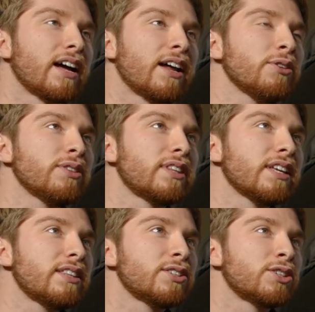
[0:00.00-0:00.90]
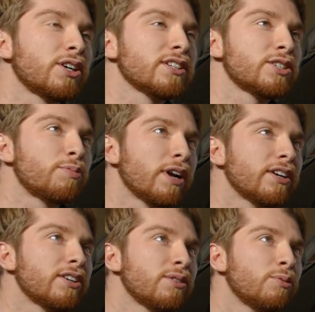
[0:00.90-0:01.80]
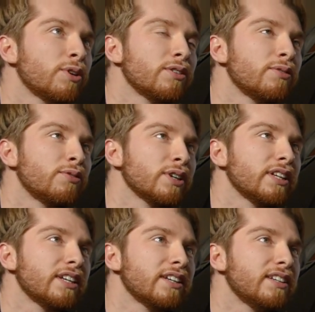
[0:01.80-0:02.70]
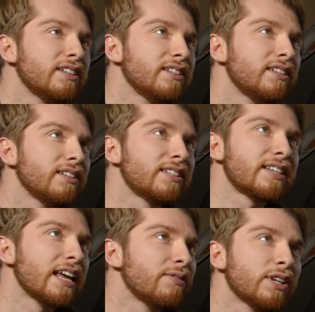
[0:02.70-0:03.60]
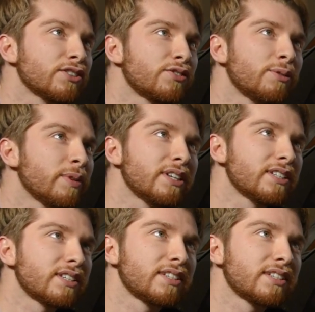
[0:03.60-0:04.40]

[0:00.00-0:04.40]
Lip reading: I don't think the strut spreader would have really saved us from this